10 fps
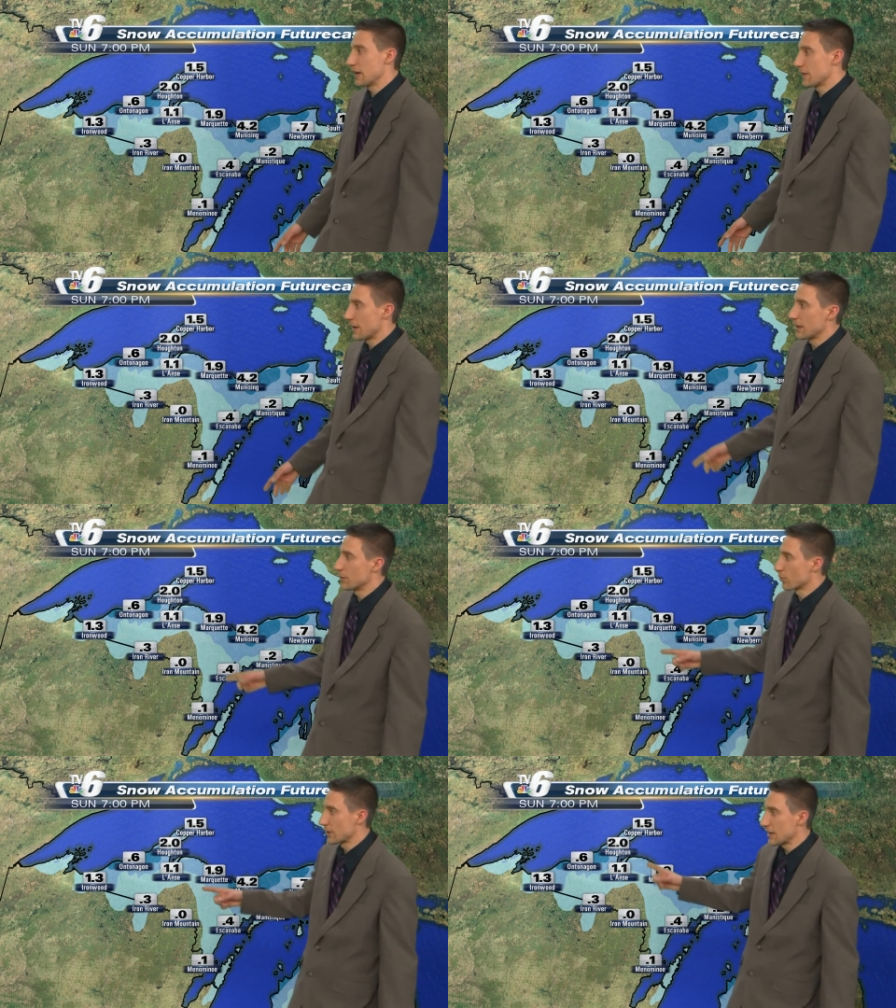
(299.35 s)
And then
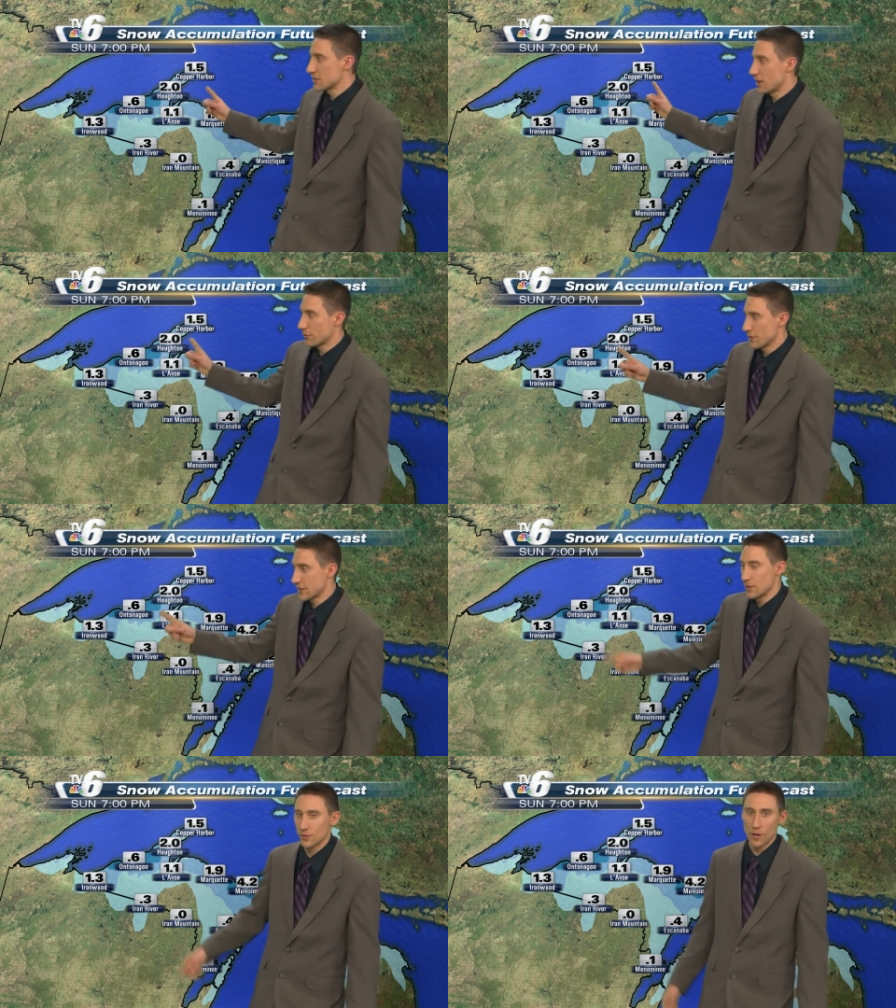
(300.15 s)
we're not done for the
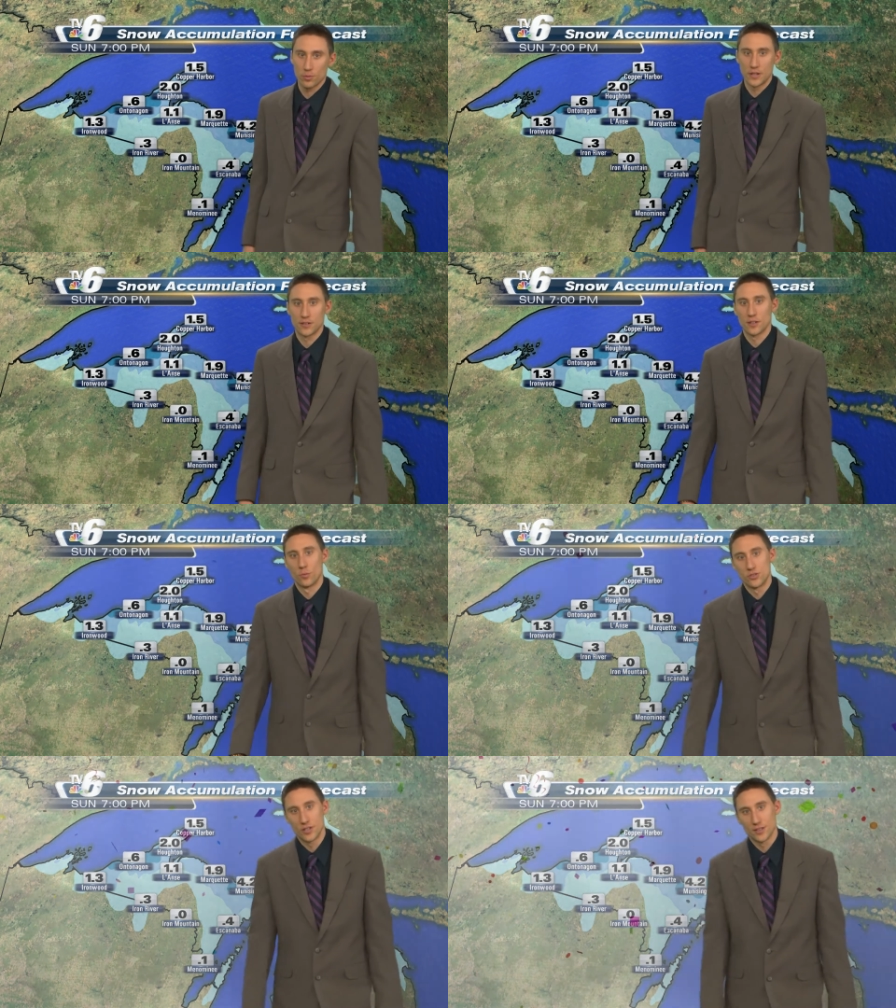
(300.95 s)
Keweenaw Peninsula. We're
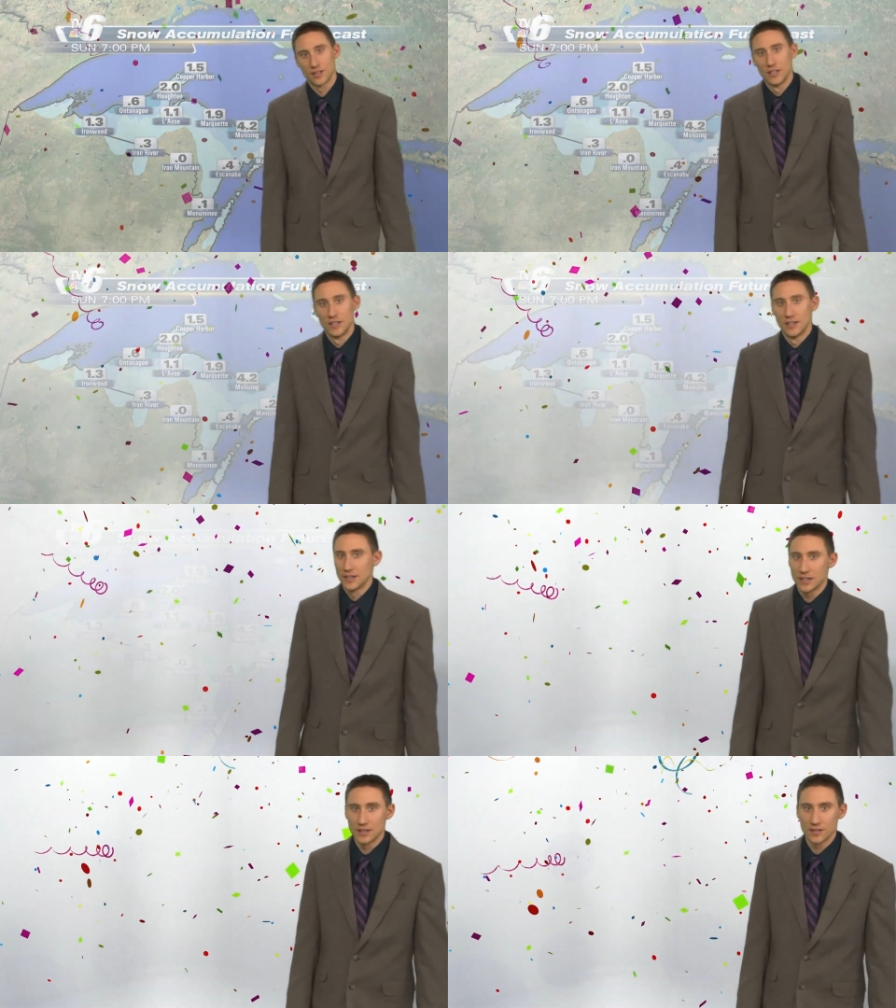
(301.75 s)
just
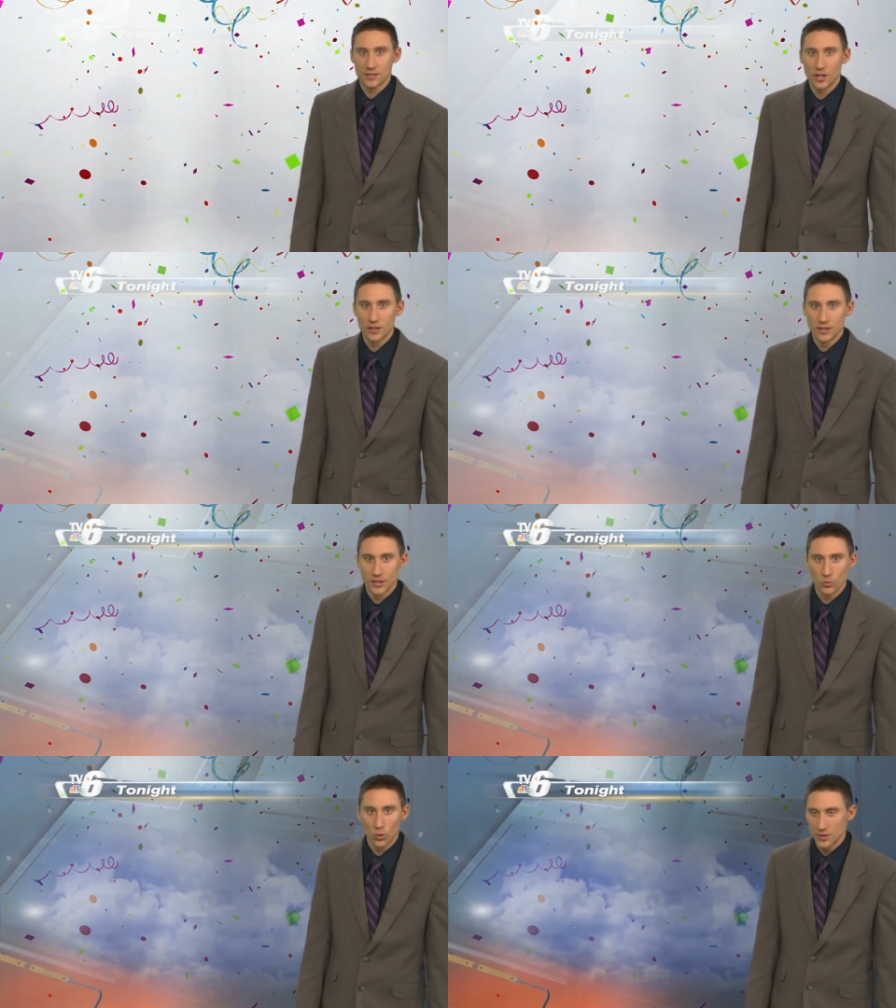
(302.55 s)
getting started here
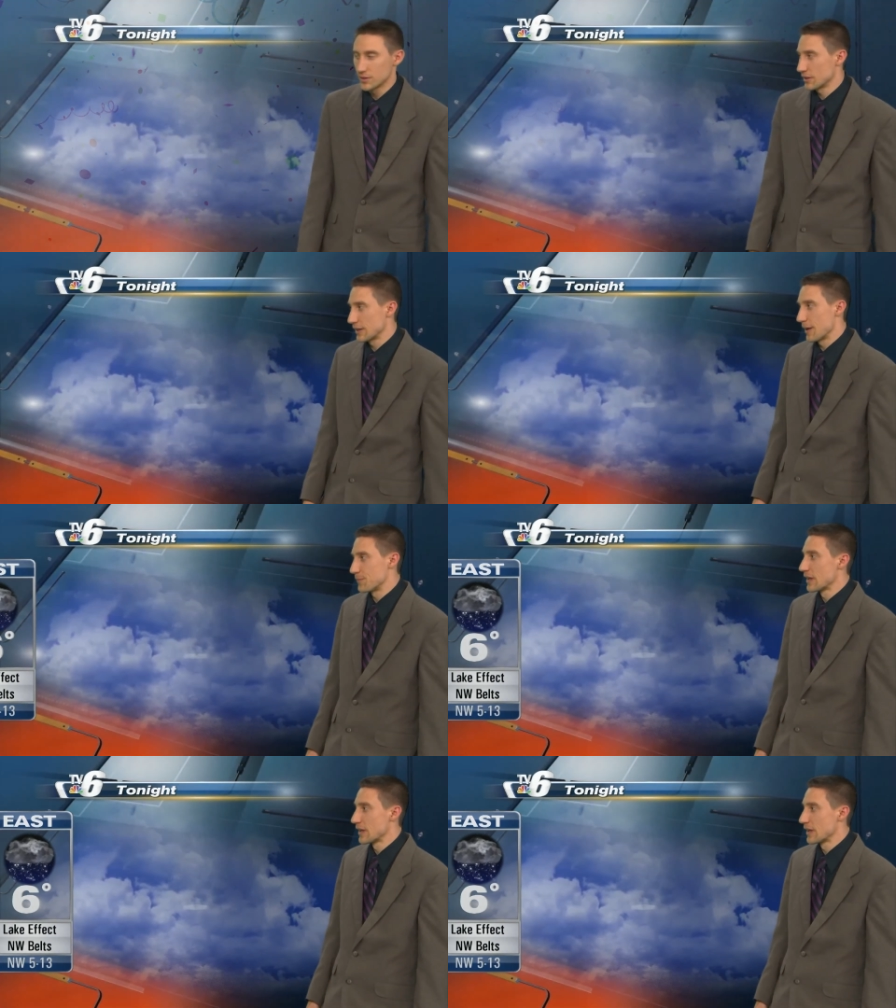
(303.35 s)
once again.